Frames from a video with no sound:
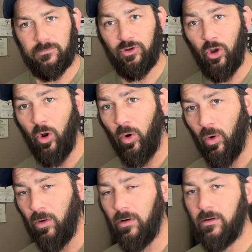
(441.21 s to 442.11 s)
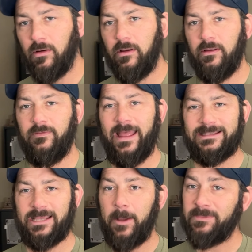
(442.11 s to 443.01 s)
goal
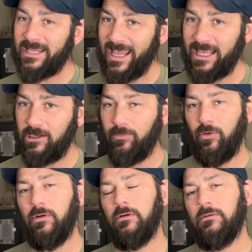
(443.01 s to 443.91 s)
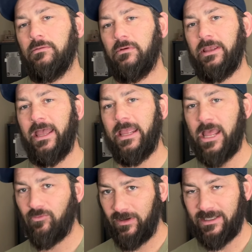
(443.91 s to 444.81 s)
that's obtainable, okay,
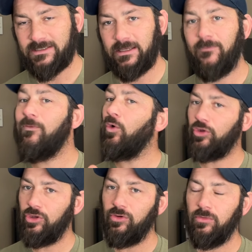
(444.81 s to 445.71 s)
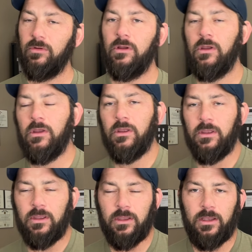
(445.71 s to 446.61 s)
and realistic for you.
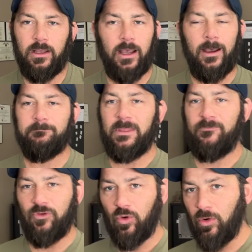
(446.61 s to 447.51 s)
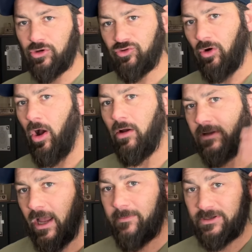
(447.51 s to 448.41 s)
If your draw
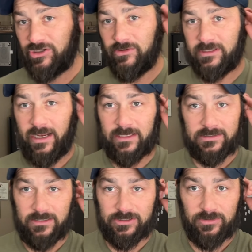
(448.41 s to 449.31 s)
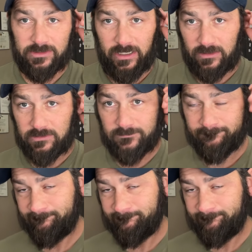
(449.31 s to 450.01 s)
time is 2 seconds, then it's 2 seconds.